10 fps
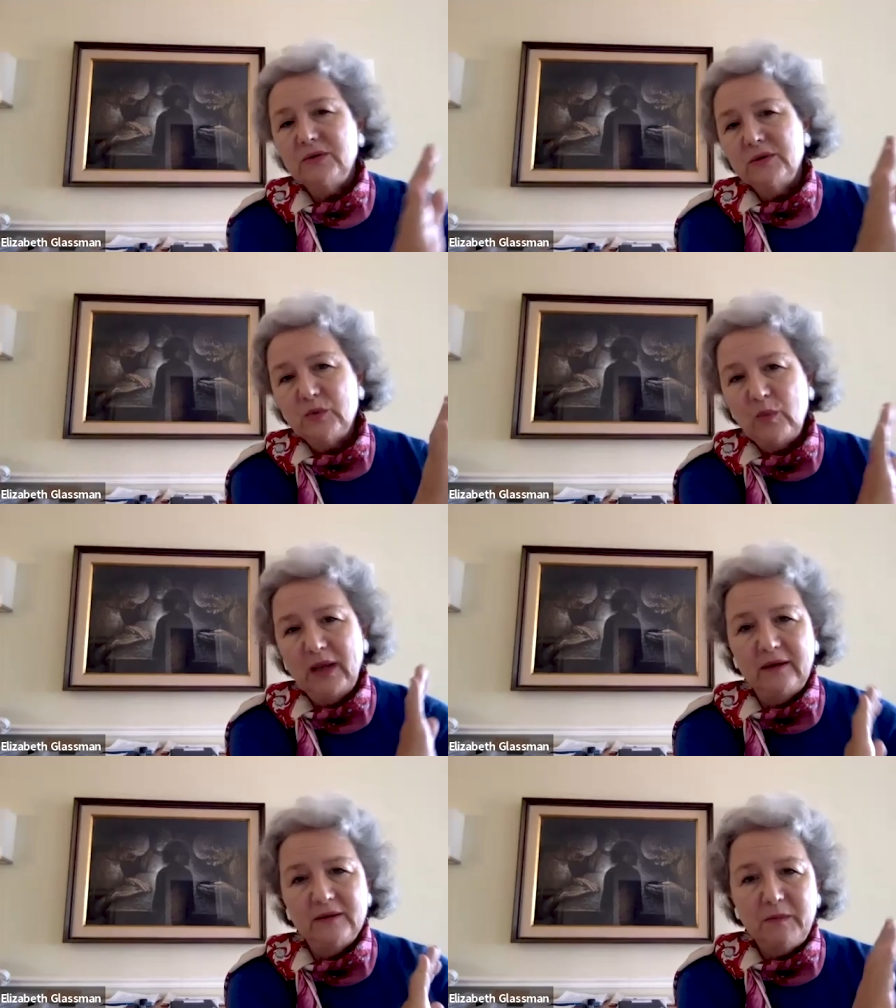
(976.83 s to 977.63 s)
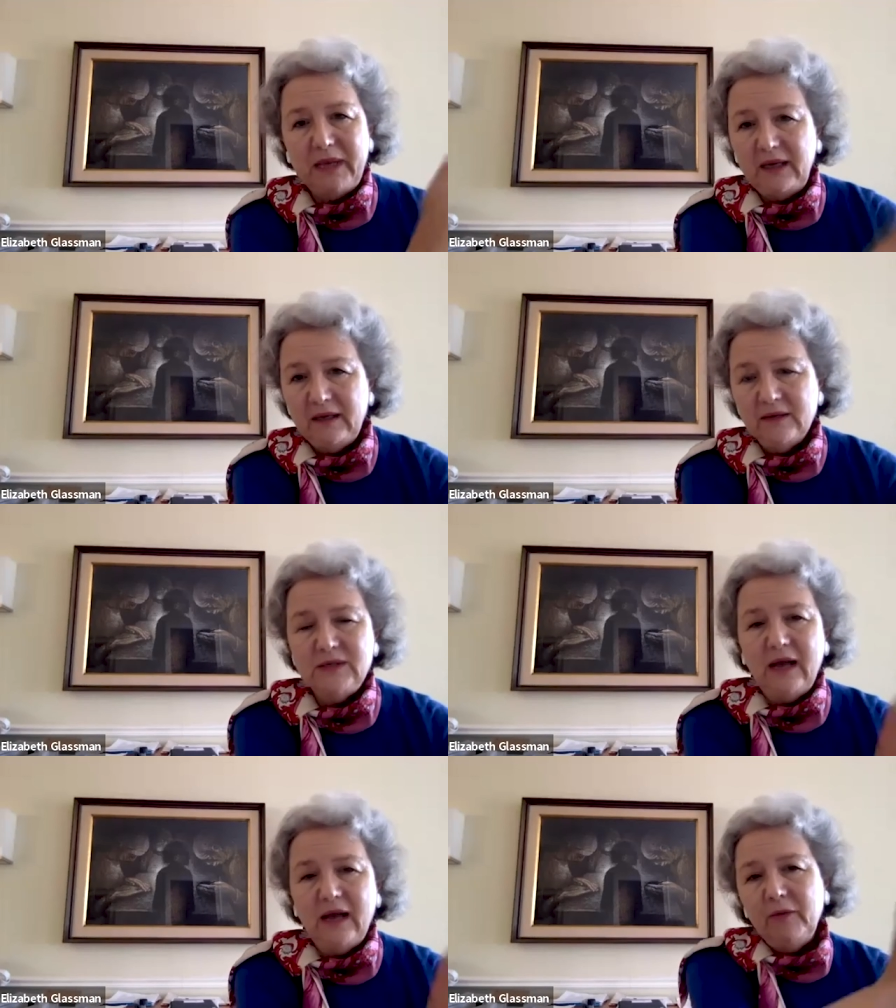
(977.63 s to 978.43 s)
as well as many in
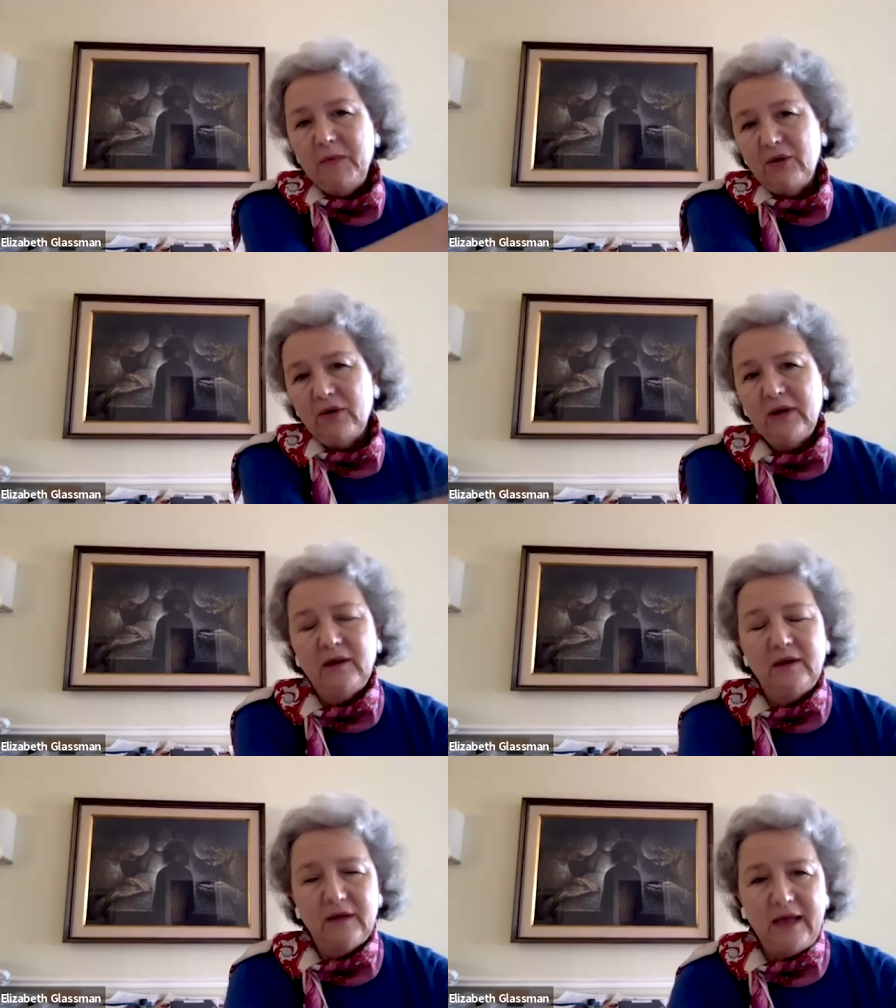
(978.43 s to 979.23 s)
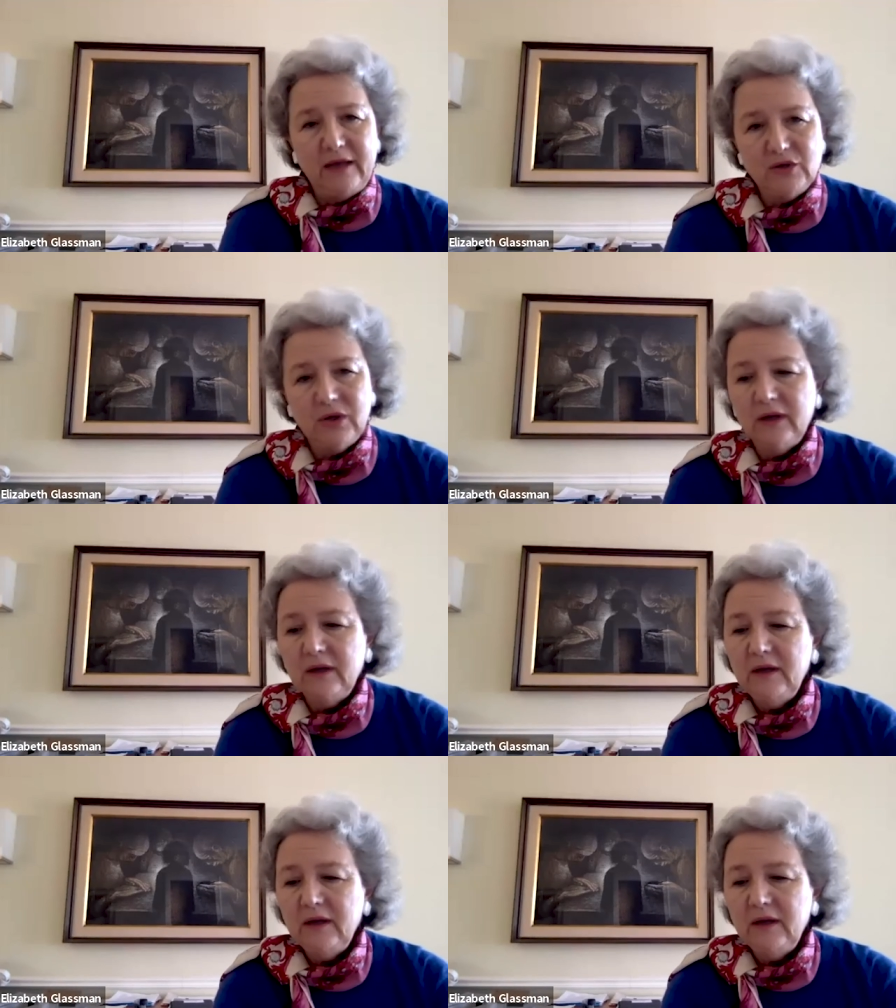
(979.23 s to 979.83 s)
South America, Asia.